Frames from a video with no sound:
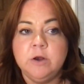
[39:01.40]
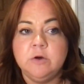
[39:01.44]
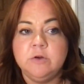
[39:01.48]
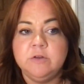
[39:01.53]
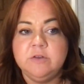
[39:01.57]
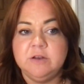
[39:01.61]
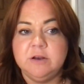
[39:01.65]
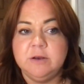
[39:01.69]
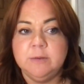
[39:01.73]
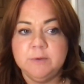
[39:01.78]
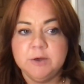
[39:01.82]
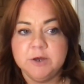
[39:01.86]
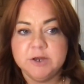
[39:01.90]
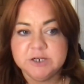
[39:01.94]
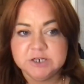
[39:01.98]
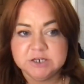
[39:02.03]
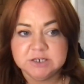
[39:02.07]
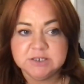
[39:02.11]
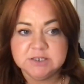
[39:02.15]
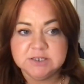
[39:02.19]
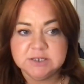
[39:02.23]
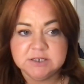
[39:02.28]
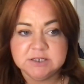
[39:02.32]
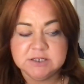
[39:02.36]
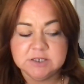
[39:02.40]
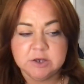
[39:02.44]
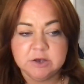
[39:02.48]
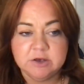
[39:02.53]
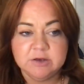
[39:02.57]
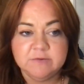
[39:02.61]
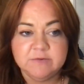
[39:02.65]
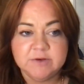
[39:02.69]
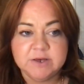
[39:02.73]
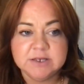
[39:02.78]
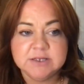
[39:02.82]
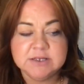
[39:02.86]
not an emergency
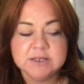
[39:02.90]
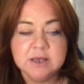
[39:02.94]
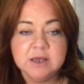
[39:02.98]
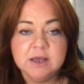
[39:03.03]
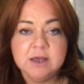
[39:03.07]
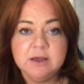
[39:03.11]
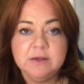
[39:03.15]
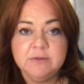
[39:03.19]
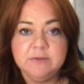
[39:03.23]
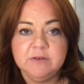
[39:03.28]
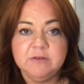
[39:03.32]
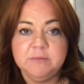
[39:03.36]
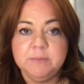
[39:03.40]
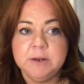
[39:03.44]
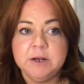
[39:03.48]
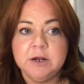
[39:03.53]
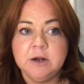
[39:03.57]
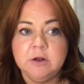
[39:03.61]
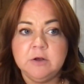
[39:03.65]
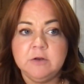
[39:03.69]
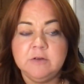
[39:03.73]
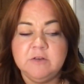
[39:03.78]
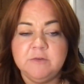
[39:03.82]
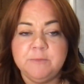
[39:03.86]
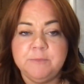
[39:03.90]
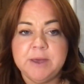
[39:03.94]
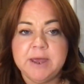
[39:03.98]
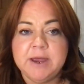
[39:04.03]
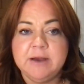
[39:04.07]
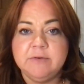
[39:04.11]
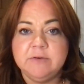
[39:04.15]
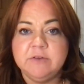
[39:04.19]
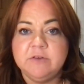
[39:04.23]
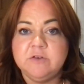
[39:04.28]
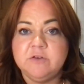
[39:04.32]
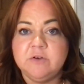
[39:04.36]
service. There's been a lot of
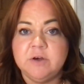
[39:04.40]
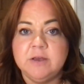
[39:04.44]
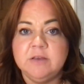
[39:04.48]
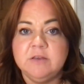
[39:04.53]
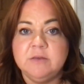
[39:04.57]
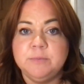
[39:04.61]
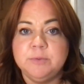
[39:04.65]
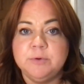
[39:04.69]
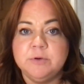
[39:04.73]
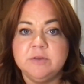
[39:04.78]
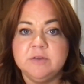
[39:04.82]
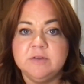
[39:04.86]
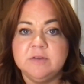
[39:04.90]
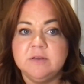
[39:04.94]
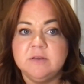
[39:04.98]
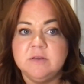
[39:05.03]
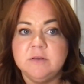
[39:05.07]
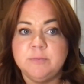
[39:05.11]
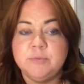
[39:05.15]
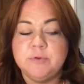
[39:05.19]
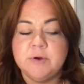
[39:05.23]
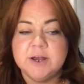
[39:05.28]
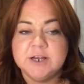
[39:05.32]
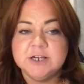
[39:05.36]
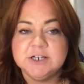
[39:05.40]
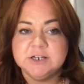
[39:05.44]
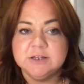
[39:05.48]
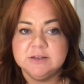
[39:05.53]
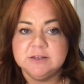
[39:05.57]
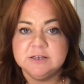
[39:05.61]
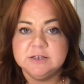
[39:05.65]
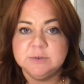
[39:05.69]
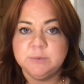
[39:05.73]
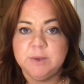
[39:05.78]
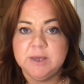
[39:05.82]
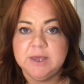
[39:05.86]
parents trying to put us under pressure
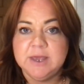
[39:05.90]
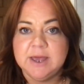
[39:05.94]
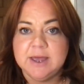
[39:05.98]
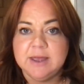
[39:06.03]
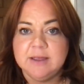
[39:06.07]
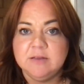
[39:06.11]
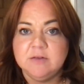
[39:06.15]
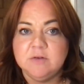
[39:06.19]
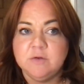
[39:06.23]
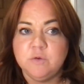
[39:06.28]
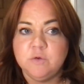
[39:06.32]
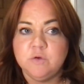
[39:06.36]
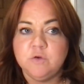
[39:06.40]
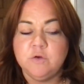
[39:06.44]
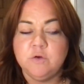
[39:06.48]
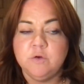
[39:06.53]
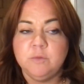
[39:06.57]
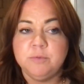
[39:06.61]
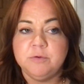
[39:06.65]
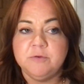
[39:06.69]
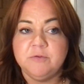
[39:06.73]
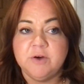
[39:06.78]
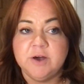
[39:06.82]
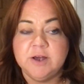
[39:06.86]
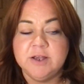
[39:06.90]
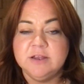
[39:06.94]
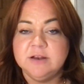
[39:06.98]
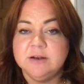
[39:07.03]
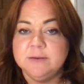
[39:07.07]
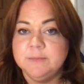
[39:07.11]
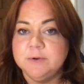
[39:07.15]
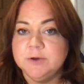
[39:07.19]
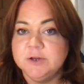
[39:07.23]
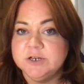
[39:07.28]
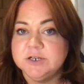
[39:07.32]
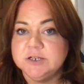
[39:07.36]
this weekend to provide an
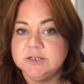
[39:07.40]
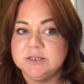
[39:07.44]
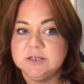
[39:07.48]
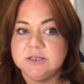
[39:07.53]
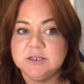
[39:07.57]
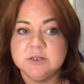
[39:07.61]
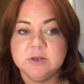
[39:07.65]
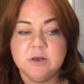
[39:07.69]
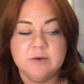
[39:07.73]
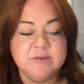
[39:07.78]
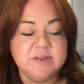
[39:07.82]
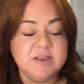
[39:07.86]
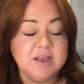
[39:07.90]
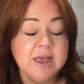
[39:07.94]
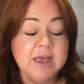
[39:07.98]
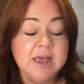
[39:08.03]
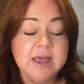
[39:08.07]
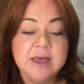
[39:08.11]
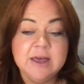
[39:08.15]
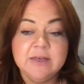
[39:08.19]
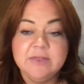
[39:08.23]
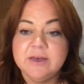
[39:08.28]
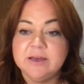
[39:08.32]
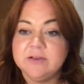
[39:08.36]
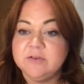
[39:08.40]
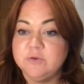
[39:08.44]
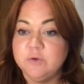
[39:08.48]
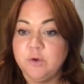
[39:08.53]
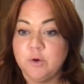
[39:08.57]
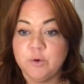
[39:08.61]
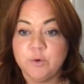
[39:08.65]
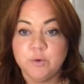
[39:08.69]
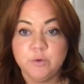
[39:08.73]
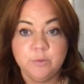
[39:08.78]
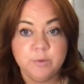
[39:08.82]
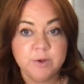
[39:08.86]
emergency service. That's
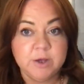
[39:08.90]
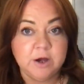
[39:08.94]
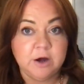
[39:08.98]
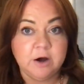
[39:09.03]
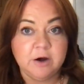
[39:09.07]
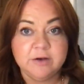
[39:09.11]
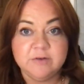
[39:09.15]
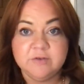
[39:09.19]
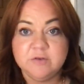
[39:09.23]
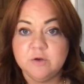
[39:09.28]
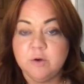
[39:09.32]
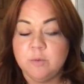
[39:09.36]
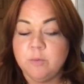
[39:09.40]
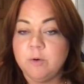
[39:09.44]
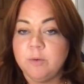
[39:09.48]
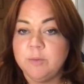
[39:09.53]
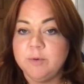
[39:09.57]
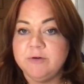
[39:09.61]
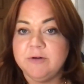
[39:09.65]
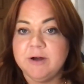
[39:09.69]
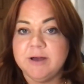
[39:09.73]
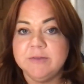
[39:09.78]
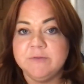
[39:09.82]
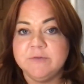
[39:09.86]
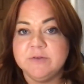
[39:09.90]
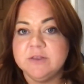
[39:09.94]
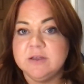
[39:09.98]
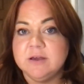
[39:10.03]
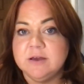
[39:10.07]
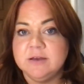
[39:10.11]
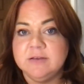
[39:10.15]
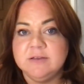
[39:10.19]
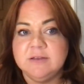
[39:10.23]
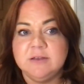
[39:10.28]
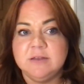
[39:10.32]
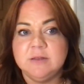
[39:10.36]
not who we are. It's not what we're
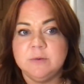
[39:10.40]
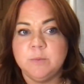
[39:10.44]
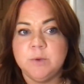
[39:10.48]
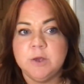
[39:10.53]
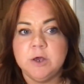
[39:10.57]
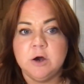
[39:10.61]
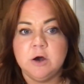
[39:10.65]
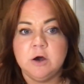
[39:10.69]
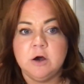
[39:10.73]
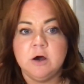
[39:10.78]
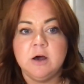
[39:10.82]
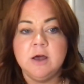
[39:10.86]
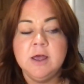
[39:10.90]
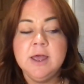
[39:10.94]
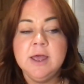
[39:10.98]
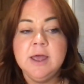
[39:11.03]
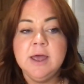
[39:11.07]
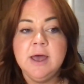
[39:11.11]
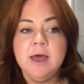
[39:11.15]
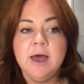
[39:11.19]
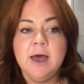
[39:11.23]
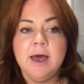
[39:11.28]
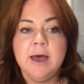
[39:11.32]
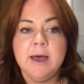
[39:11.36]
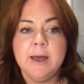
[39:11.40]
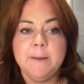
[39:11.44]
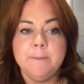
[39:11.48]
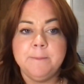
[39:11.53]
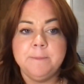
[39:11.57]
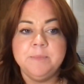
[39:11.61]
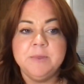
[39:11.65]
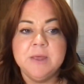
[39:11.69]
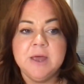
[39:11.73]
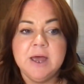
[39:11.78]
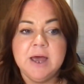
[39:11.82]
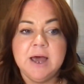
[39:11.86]
advertising that we are.
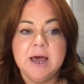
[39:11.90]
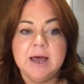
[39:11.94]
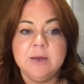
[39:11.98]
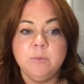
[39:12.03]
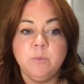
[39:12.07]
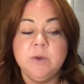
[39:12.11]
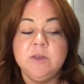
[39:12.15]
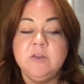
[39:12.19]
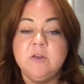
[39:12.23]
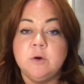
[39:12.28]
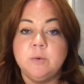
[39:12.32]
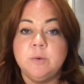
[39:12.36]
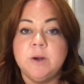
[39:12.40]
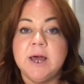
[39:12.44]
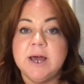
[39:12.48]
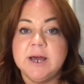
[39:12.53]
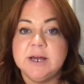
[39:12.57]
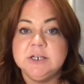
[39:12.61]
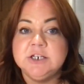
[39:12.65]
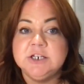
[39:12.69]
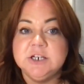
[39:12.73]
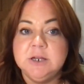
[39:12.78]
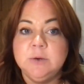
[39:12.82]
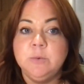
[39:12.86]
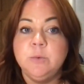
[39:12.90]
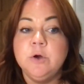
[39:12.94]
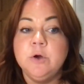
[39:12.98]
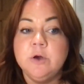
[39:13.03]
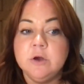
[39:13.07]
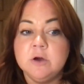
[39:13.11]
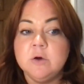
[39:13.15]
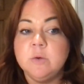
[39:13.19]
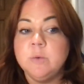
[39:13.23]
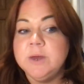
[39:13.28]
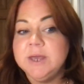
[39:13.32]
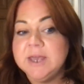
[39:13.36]
And we don't actually
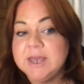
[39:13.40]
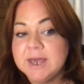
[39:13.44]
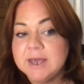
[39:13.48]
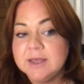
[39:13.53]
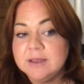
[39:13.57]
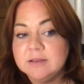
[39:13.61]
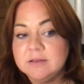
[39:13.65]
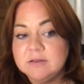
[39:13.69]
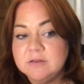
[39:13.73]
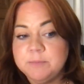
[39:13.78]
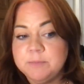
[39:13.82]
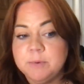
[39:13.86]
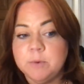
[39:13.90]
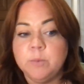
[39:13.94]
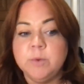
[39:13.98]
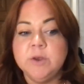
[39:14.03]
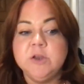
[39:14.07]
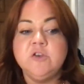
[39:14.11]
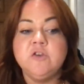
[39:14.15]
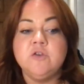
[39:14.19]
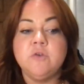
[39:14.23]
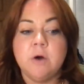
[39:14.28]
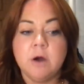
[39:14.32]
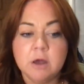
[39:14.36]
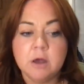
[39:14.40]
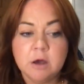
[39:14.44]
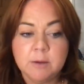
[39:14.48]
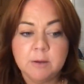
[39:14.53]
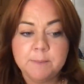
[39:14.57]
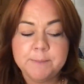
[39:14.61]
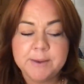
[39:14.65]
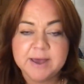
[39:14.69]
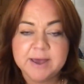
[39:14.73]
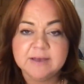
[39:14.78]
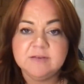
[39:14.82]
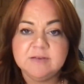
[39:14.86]
work weekends, but we try our
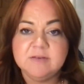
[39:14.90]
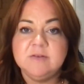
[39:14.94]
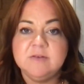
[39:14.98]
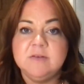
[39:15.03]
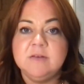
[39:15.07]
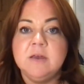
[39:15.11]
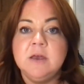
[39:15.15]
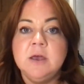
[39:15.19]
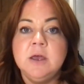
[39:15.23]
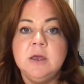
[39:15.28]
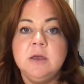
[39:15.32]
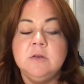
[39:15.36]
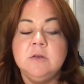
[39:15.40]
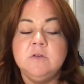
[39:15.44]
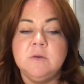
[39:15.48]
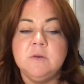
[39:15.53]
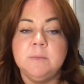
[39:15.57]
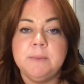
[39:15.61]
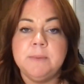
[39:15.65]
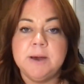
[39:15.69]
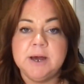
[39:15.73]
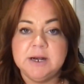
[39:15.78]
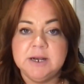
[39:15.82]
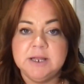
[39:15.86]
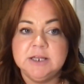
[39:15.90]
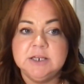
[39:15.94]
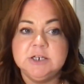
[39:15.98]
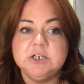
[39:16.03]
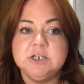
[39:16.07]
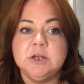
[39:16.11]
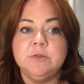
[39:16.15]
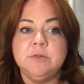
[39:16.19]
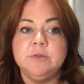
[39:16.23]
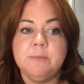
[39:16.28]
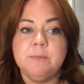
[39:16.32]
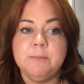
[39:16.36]
best to
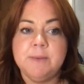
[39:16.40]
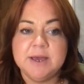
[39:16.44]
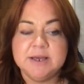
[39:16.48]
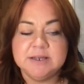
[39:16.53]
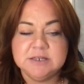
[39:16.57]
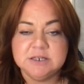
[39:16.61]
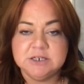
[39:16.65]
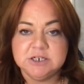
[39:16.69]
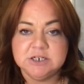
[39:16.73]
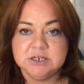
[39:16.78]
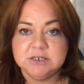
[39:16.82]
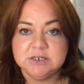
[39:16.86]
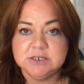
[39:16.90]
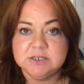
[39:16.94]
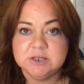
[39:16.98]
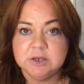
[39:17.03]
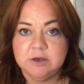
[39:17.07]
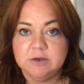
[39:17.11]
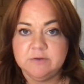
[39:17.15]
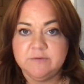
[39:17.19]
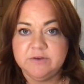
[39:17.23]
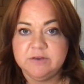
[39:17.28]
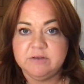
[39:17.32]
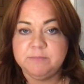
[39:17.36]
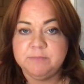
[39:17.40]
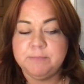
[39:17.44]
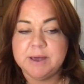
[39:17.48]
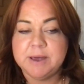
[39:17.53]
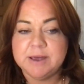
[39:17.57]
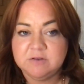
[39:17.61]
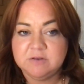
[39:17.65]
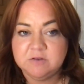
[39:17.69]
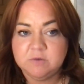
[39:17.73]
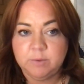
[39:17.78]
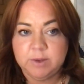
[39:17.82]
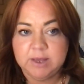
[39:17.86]
manage the messaging service
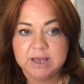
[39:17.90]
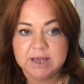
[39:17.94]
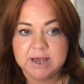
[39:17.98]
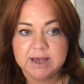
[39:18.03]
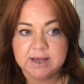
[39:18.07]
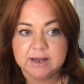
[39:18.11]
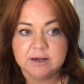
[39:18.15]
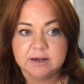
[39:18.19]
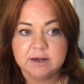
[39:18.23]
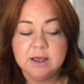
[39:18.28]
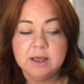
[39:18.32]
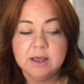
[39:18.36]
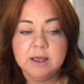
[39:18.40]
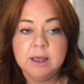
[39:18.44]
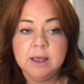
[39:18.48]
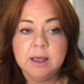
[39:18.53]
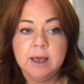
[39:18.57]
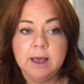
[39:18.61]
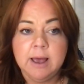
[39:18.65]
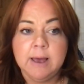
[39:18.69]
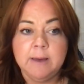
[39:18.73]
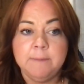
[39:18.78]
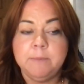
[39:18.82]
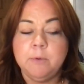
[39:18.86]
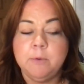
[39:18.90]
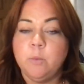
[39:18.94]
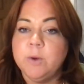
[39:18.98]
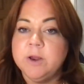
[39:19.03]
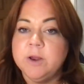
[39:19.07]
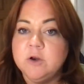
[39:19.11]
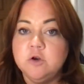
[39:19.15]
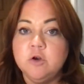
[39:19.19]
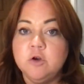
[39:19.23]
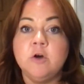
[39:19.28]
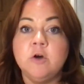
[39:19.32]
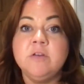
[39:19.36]
best we can. But
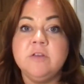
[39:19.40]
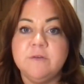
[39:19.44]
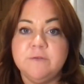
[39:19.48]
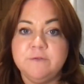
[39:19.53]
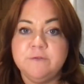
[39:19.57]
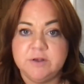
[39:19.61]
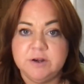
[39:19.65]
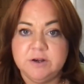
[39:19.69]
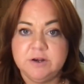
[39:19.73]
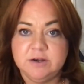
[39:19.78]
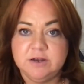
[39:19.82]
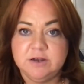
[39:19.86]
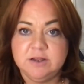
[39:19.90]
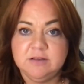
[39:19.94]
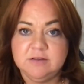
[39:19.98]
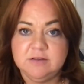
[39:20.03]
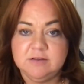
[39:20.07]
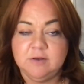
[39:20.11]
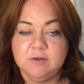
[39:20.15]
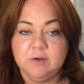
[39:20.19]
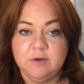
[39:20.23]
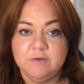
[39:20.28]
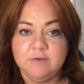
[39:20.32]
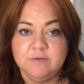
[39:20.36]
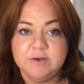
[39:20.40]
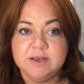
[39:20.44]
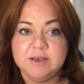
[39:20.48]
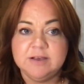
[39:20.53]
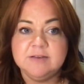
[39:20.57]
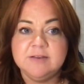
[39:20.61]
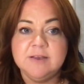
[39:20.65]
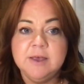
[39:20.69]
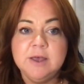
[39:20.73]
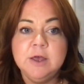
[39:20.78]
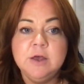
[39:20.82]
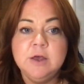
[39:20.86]
we're not a funded service,